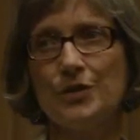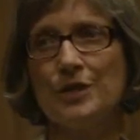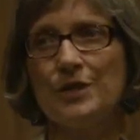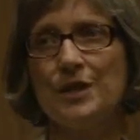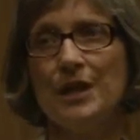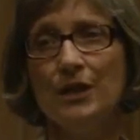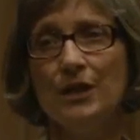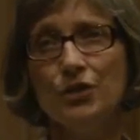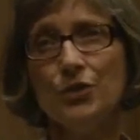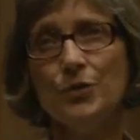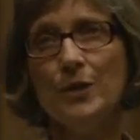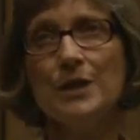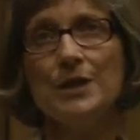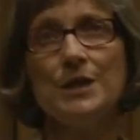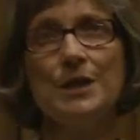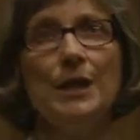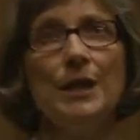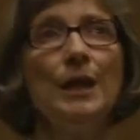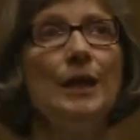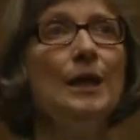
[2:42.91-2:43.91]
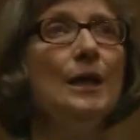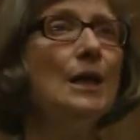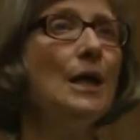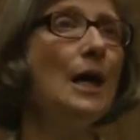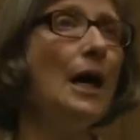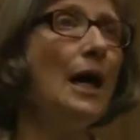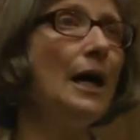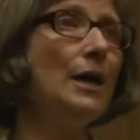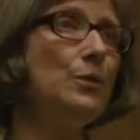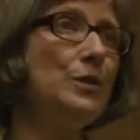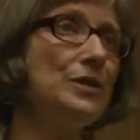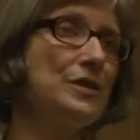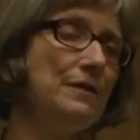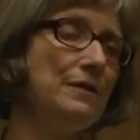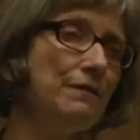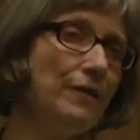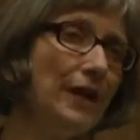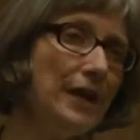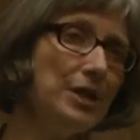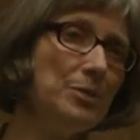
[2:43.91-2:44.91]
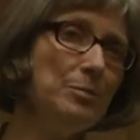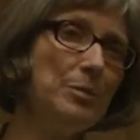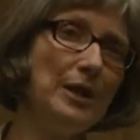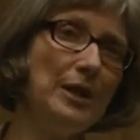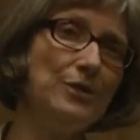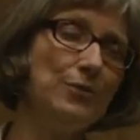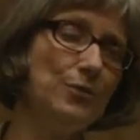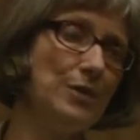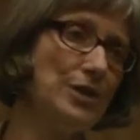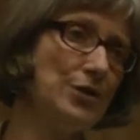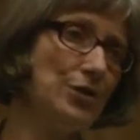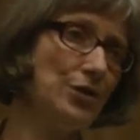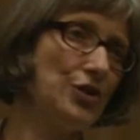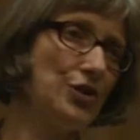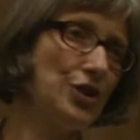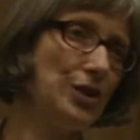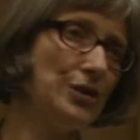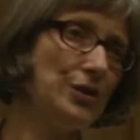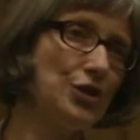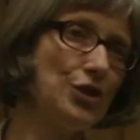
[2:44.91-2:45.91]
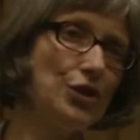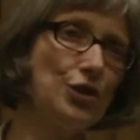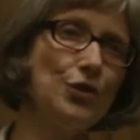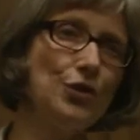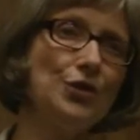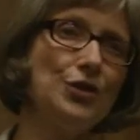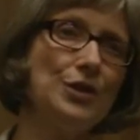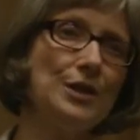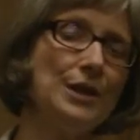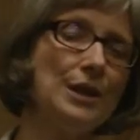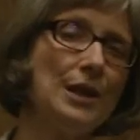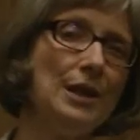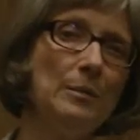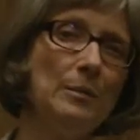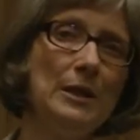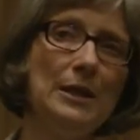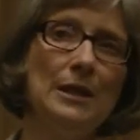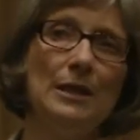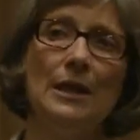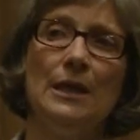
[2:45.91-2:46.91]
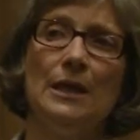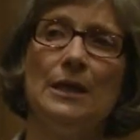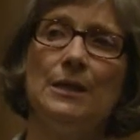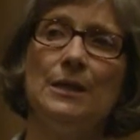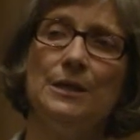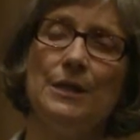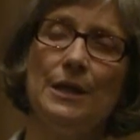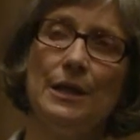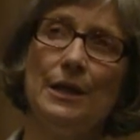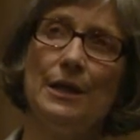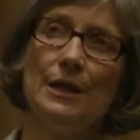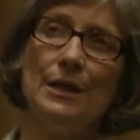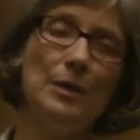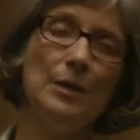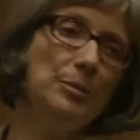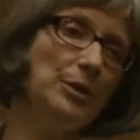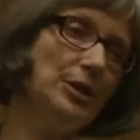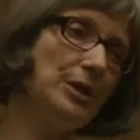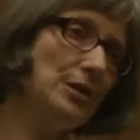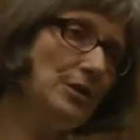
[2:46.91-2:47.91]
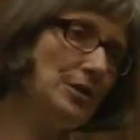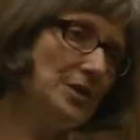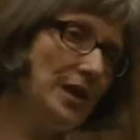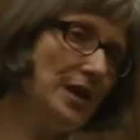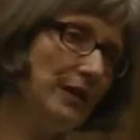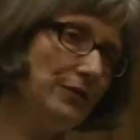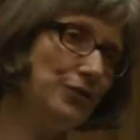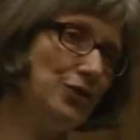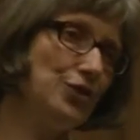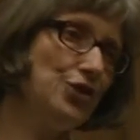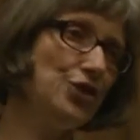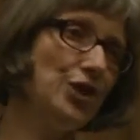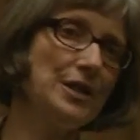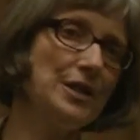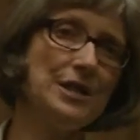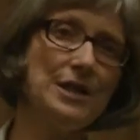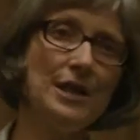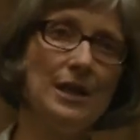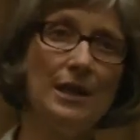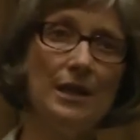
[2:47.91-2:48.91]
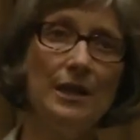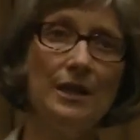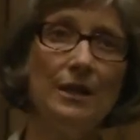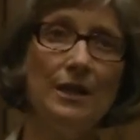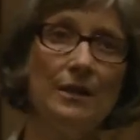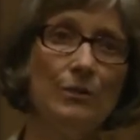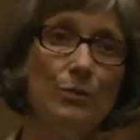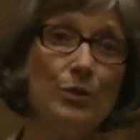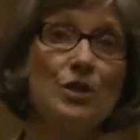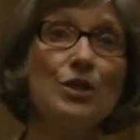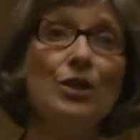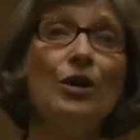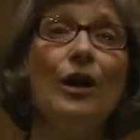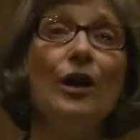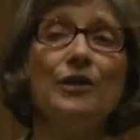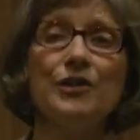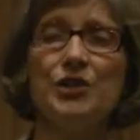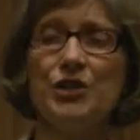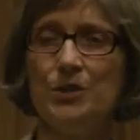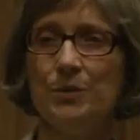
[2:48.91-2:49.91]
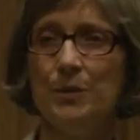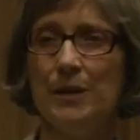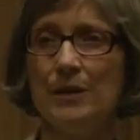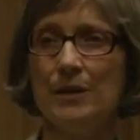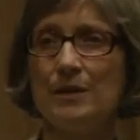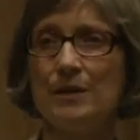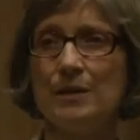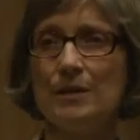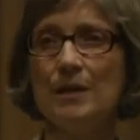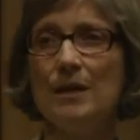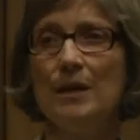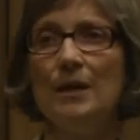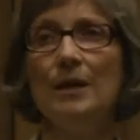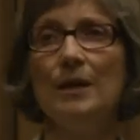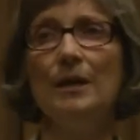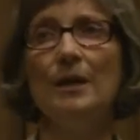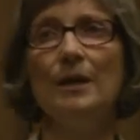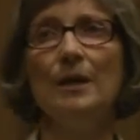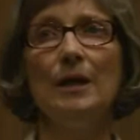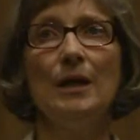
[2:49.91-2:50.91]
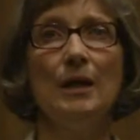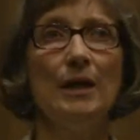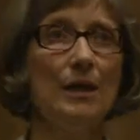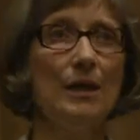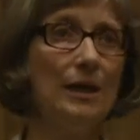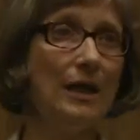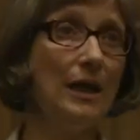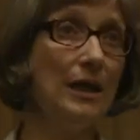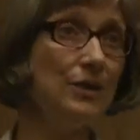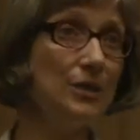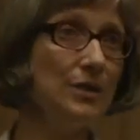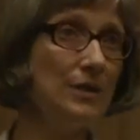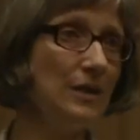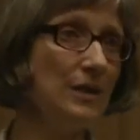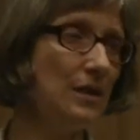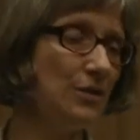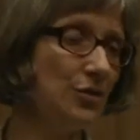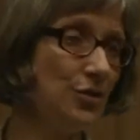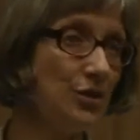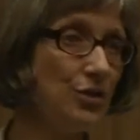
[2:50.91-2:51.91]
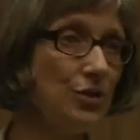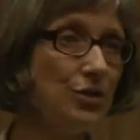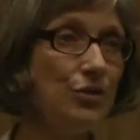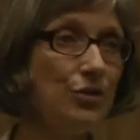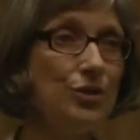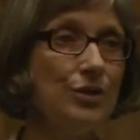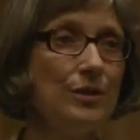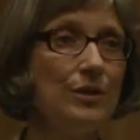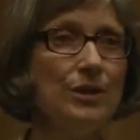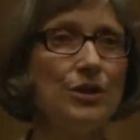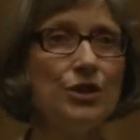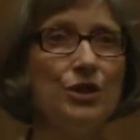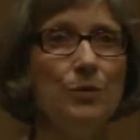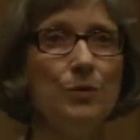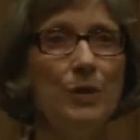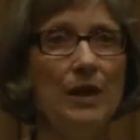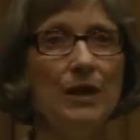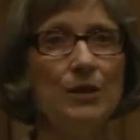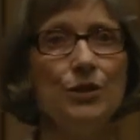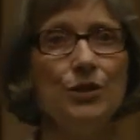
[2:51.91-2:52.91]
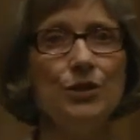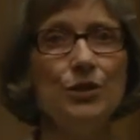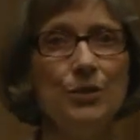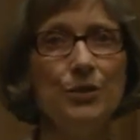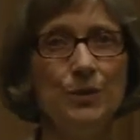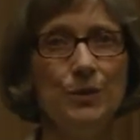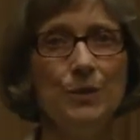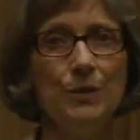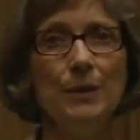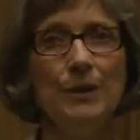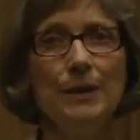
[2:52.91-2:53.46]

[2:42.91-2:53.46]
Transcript: It's interesting, I was invited by the research institution to come in and uh, a couple of years after Jessie was lost to us, uh, into the institution that she went to,